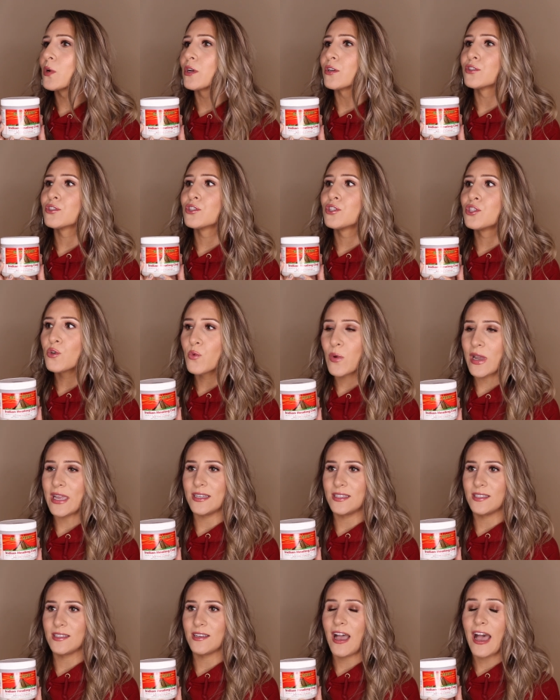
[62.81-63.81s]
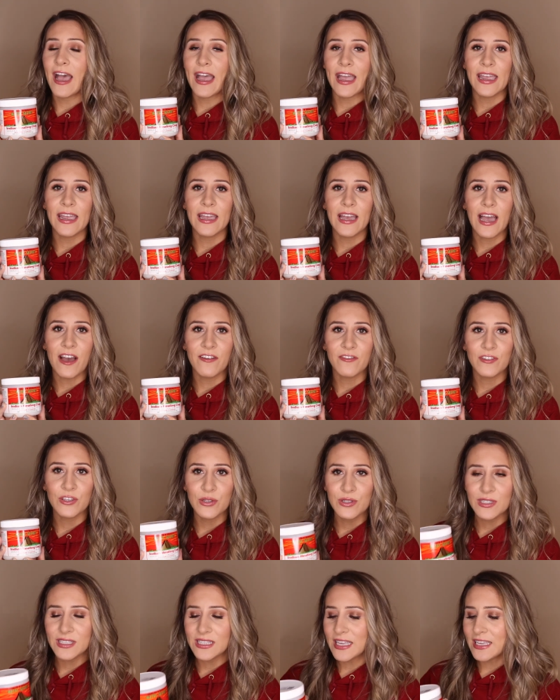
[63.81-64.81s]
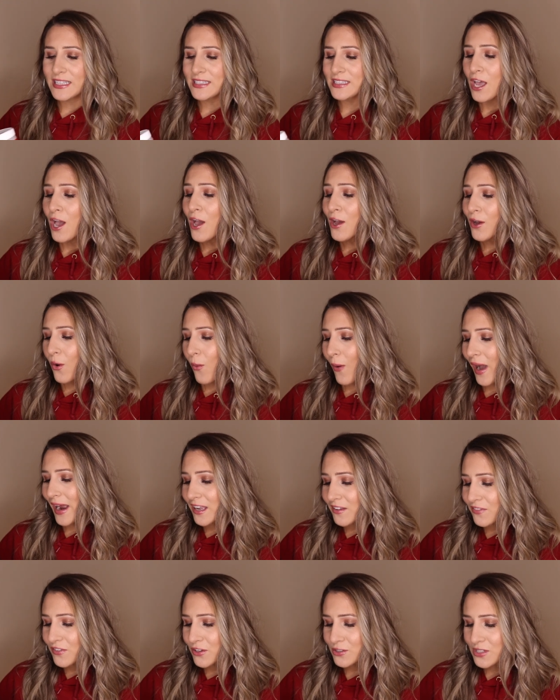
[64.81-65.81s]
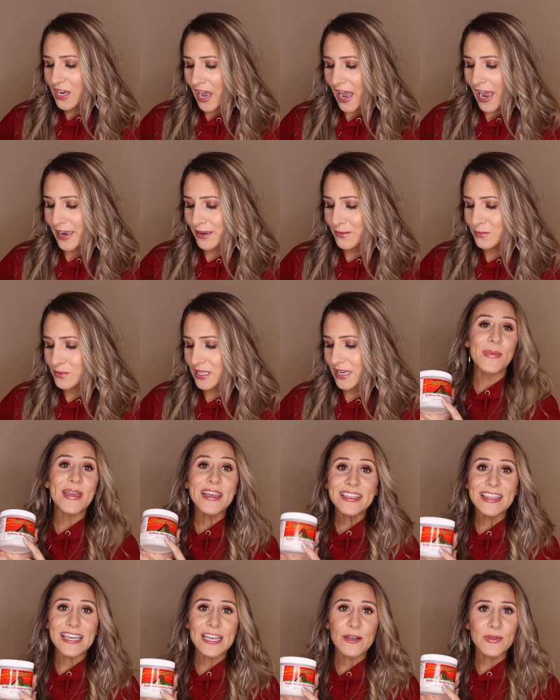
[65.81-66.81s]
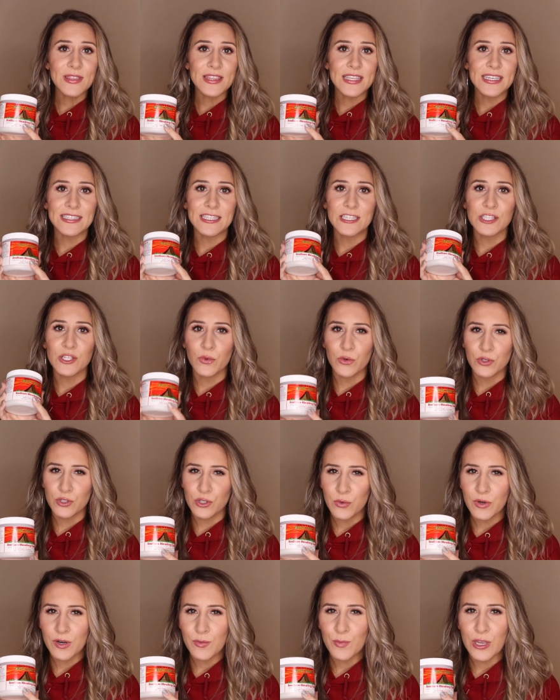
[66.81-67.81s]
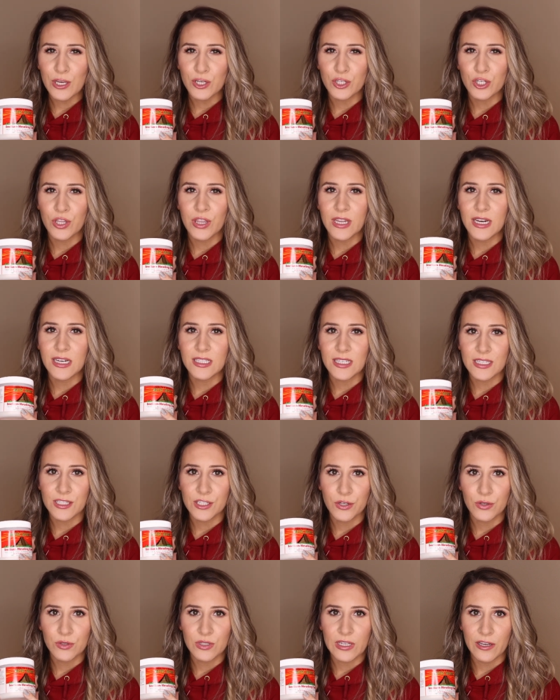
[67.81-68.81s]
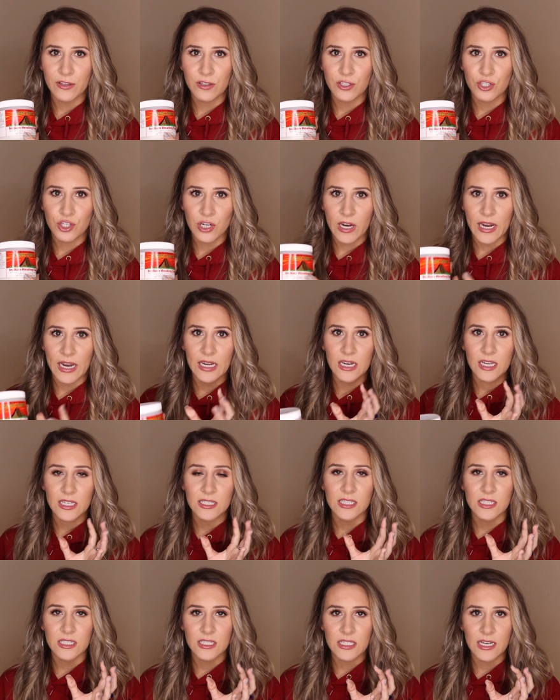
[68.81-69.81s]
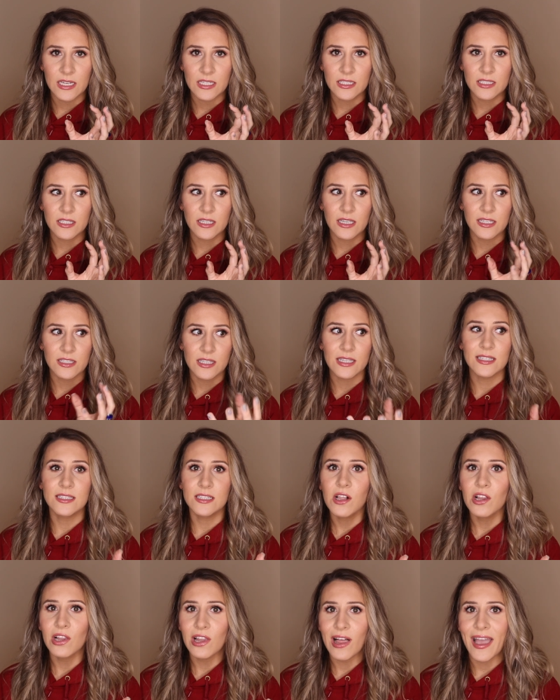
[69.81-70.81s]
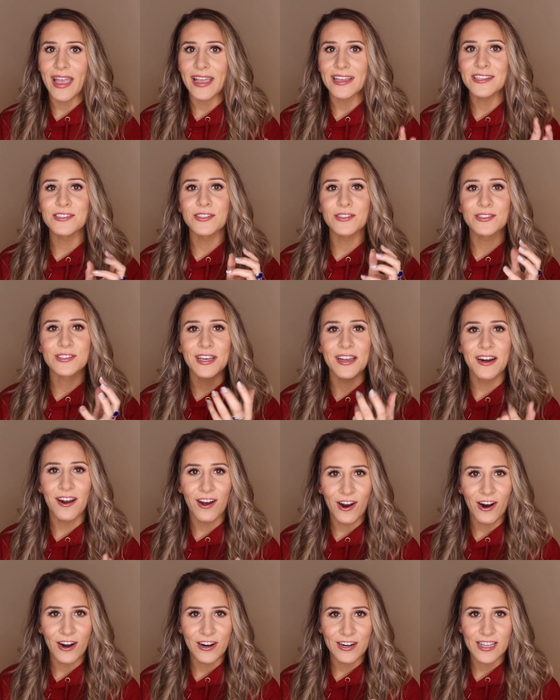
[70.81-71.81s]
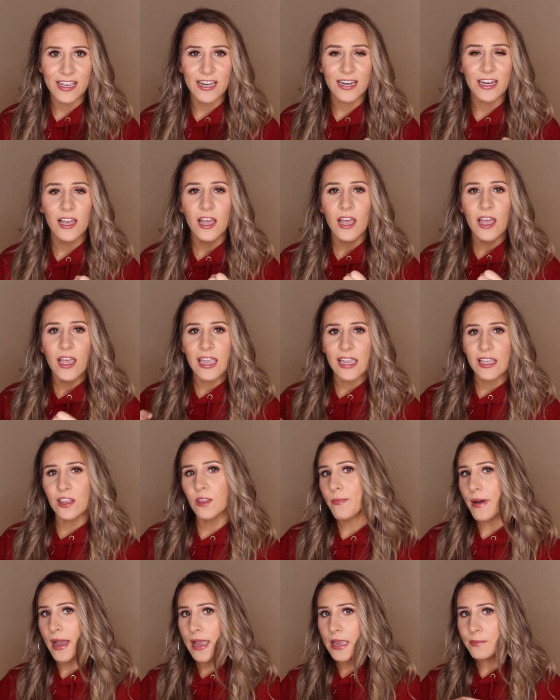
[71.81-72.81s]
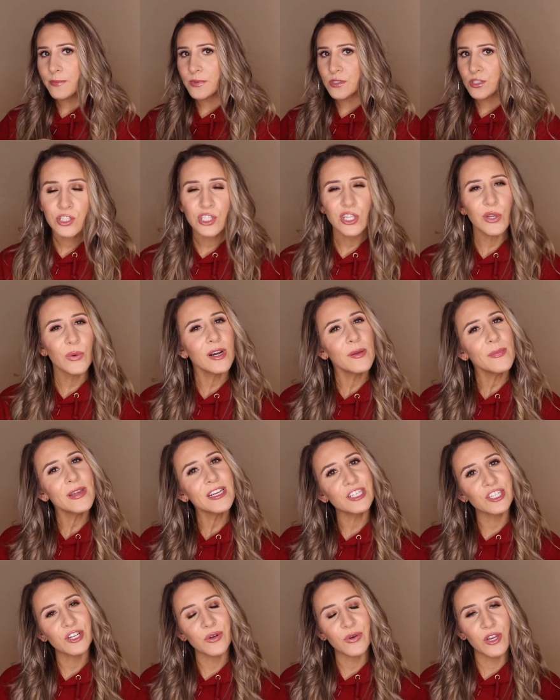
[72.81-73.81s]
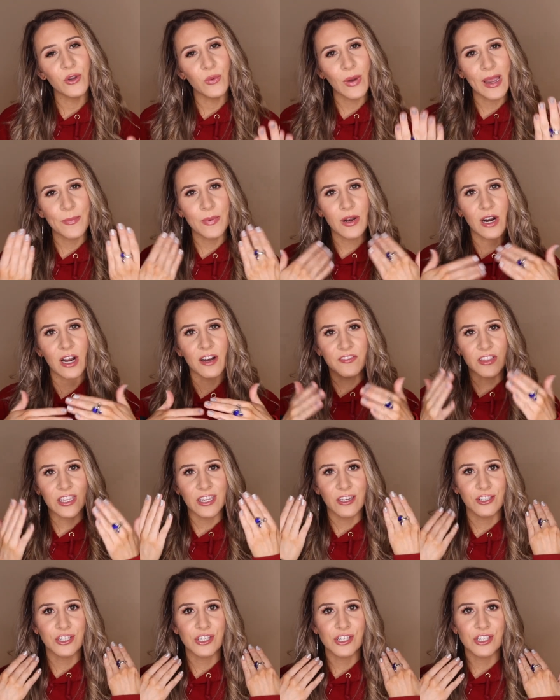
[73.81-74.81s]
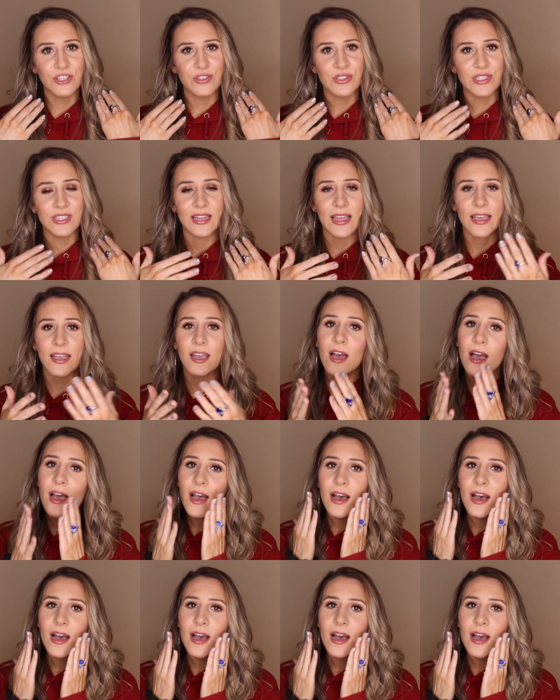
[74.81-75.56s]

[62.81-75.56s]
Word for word: will do it. I have used this quite a few times. The big thing with this is you do want to make sure that it doesn't go down the drain because it does, it's, it's clay, so it's going to harden in the pipes. So you want to make sure when you wipe it off that you're just using like